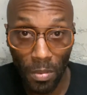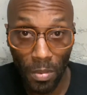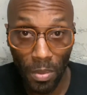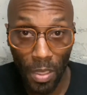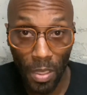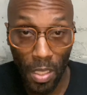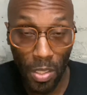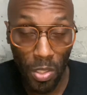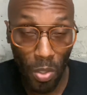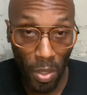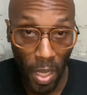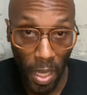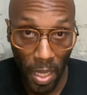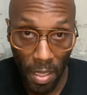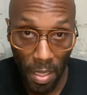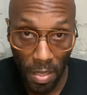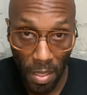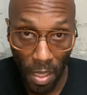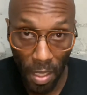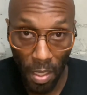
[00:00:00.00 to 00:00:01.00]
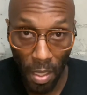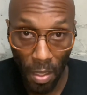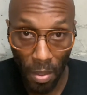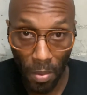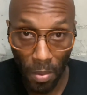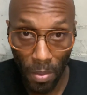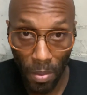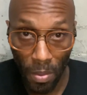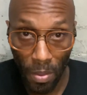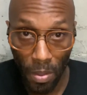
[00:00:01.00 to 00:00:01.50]
It's okay to say no.
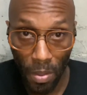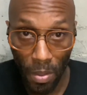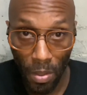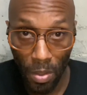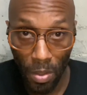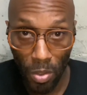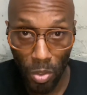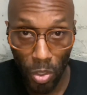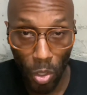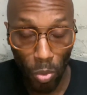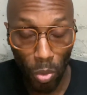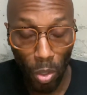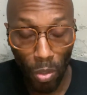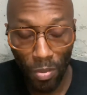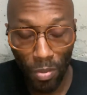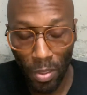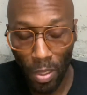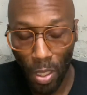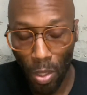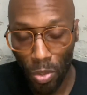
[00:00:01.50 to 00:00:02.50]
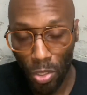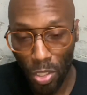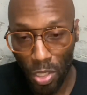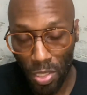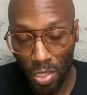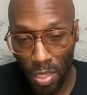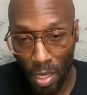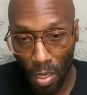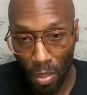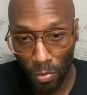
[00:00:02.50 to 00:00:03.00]
Don't overload
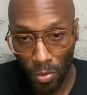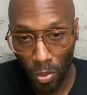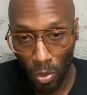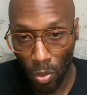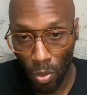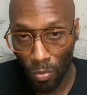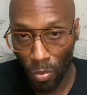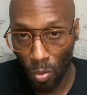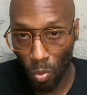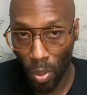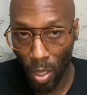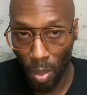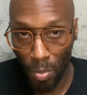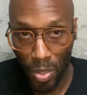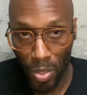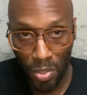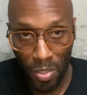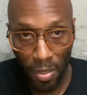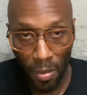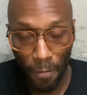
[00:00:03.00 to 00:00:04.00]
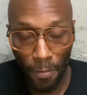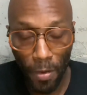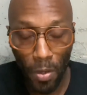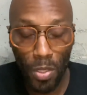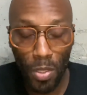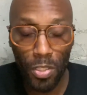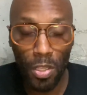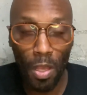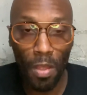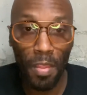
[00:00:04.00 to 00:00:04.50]
yourself. Don't overwhelm yourself.
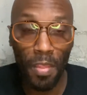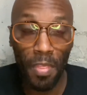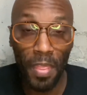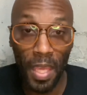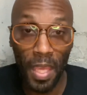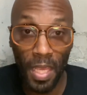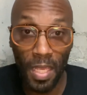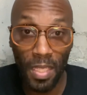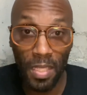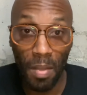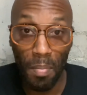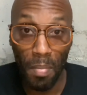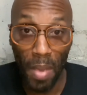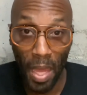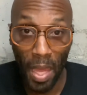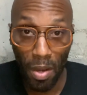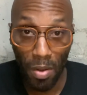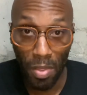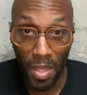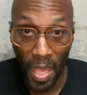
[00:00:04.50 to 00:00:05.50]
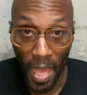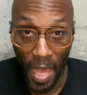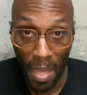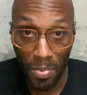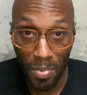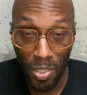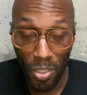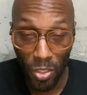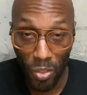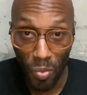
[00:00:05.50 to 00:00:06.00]
Focus on the things that matter the
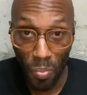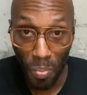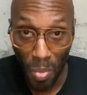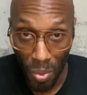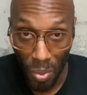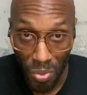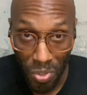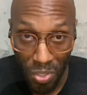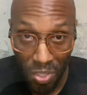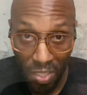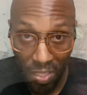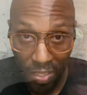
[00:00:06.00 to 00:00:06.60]
absolute most.